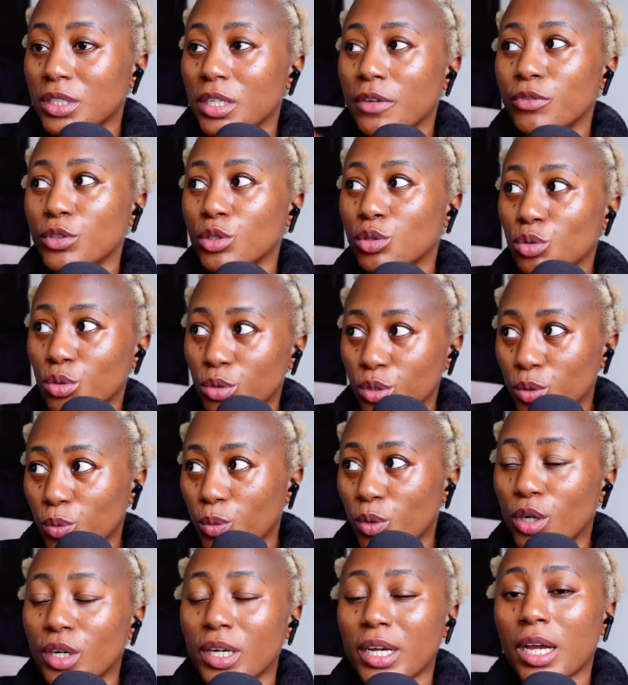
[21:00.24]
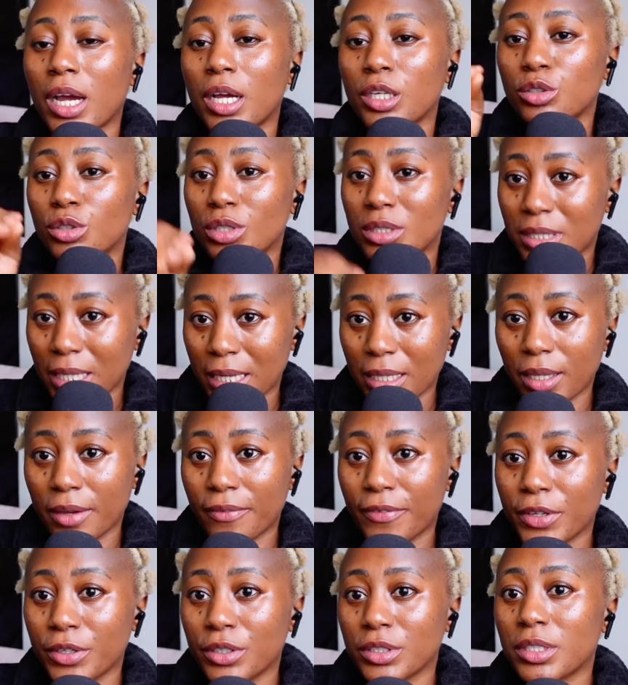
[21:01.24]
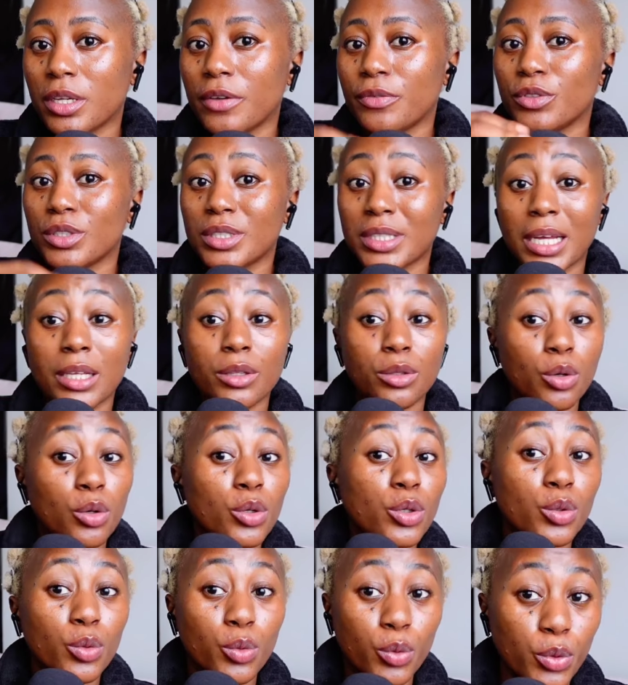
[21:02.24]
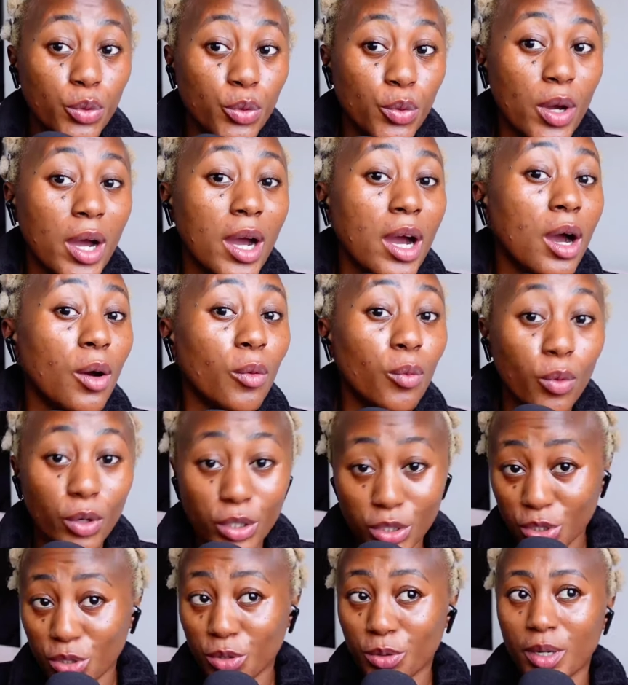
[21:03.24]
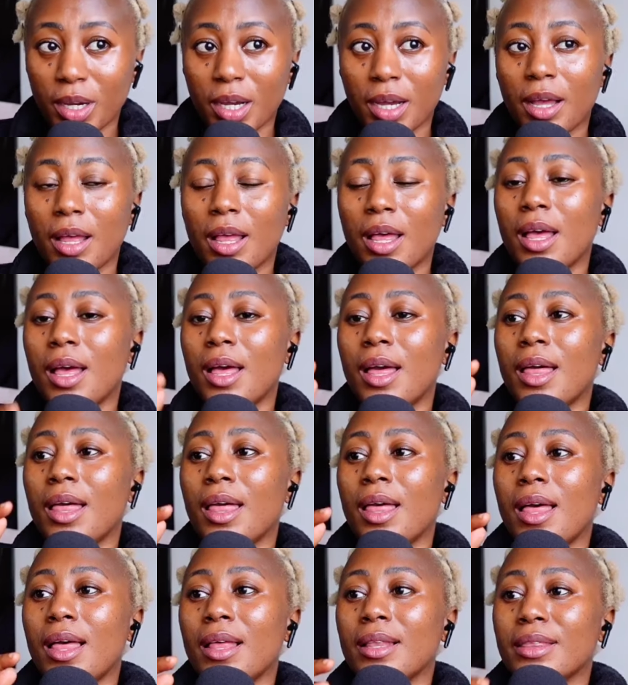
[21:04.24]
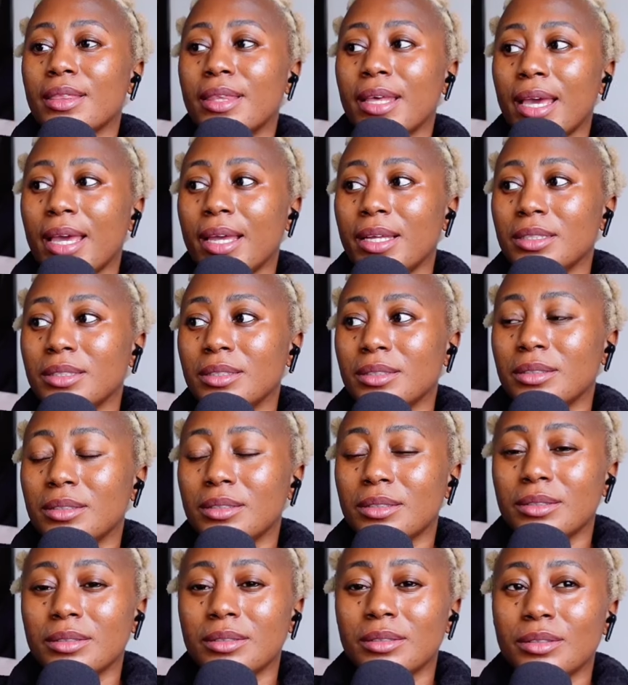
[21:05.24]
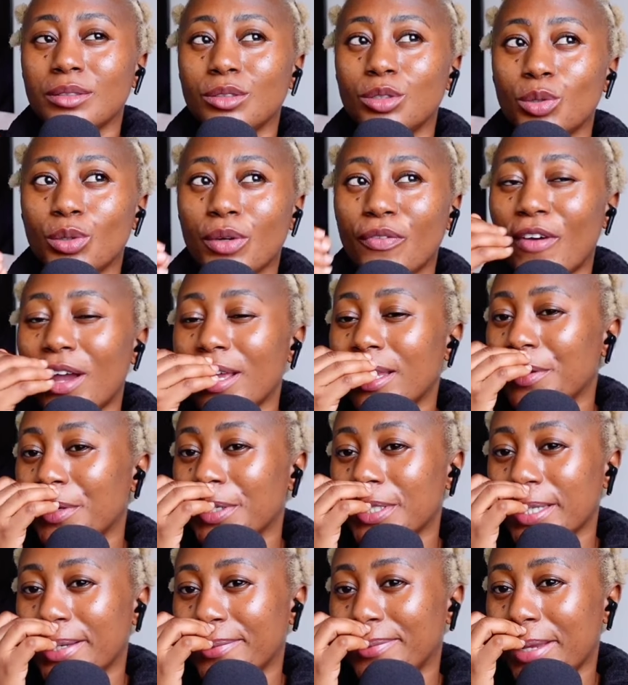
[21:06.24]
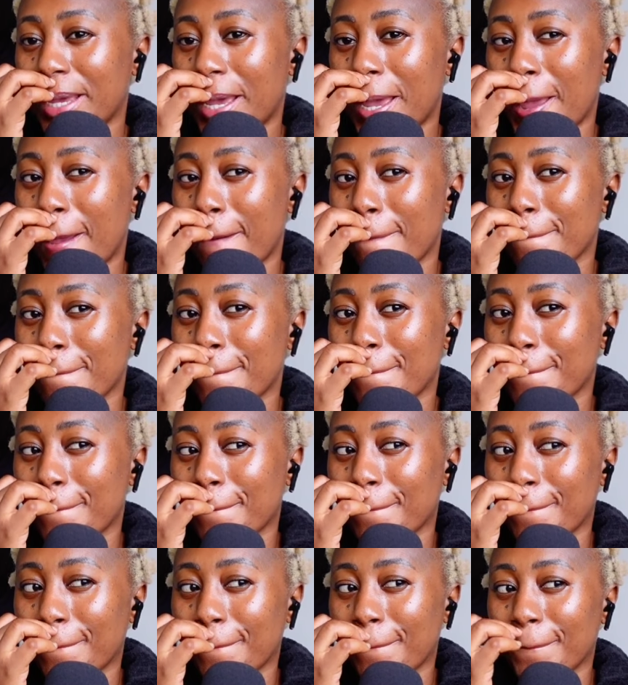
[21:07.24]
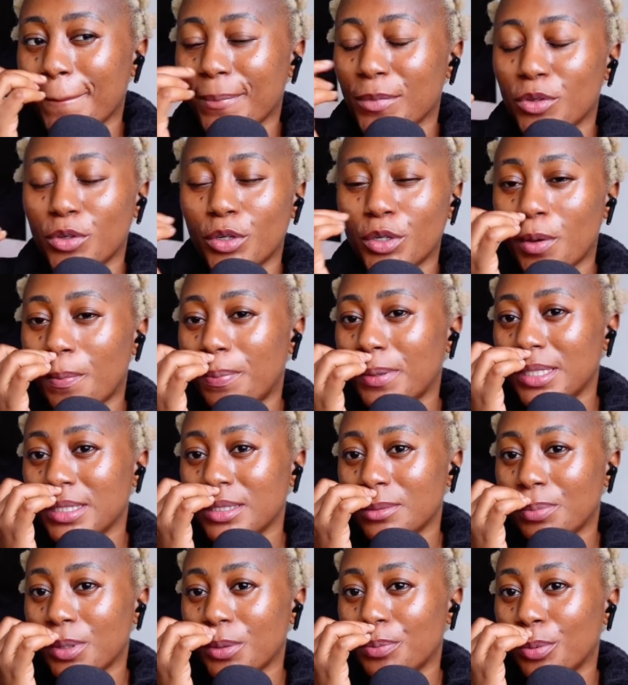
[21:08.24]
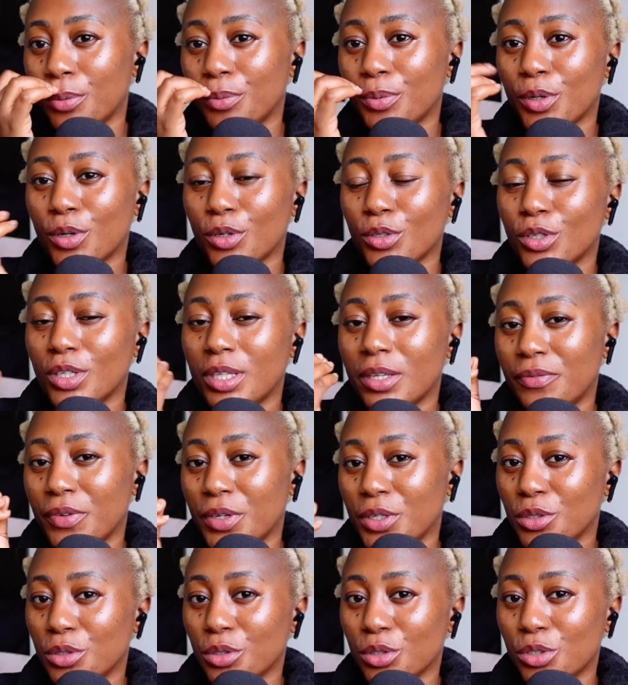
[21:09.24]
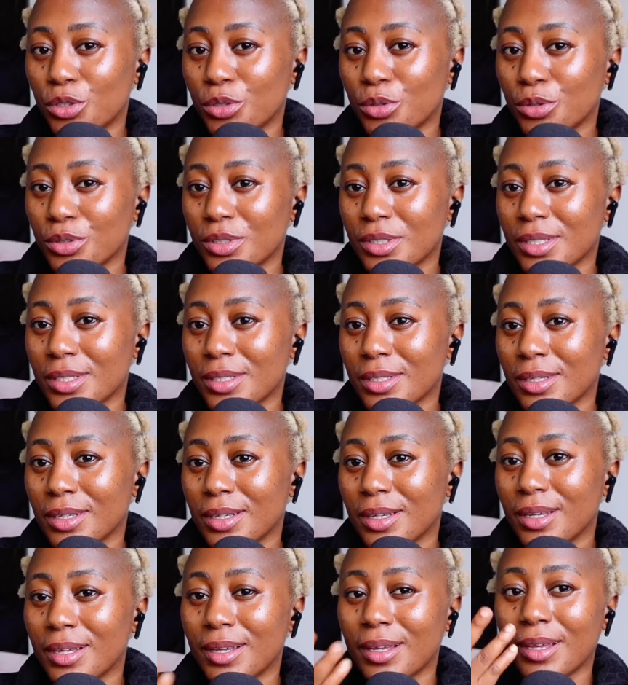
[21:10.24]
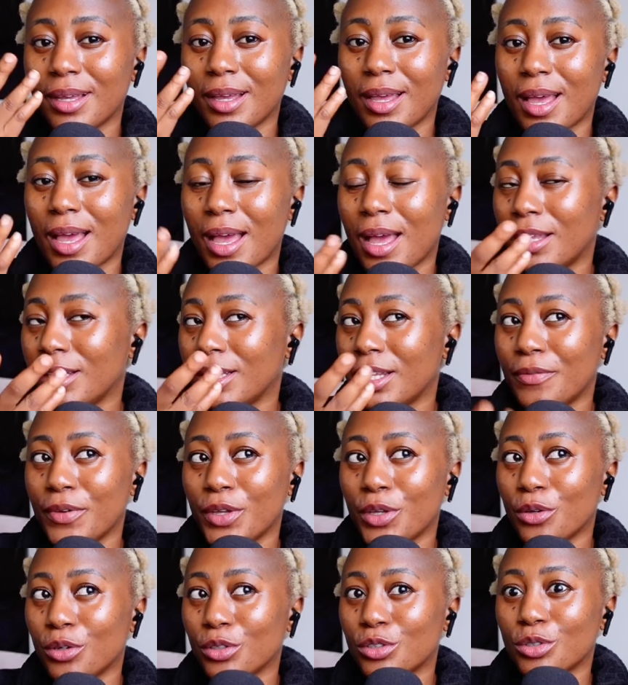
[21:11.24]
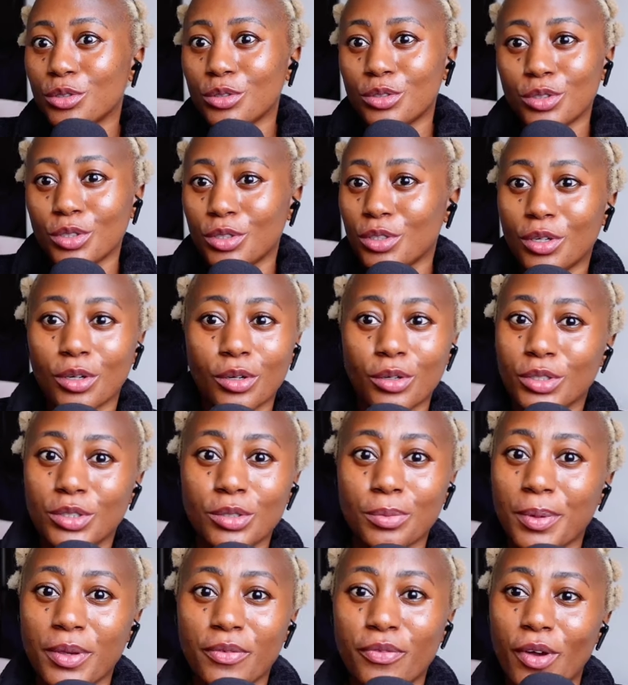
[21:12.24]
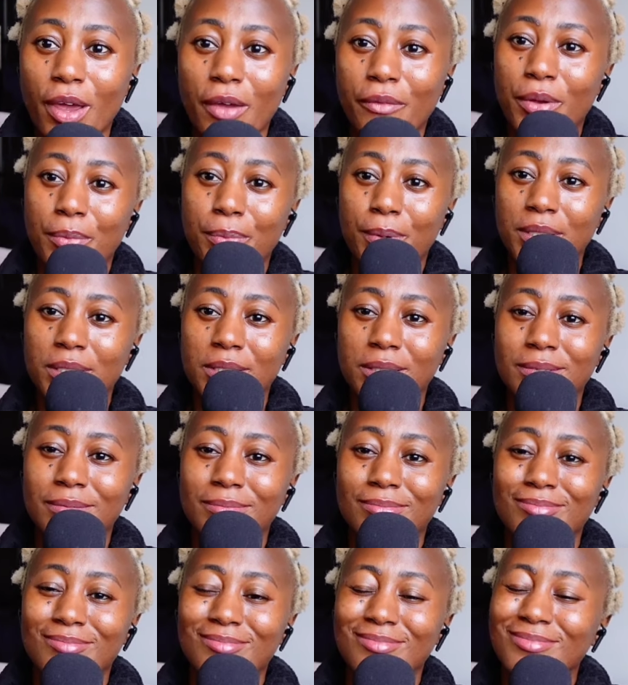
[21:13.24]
yourself, you do the work, you start loving yourself, you start knowing who you are and what you are, then you find yourself that you're not pleasing people because you're living your truth. And living your truth, you're not going to be for everybody.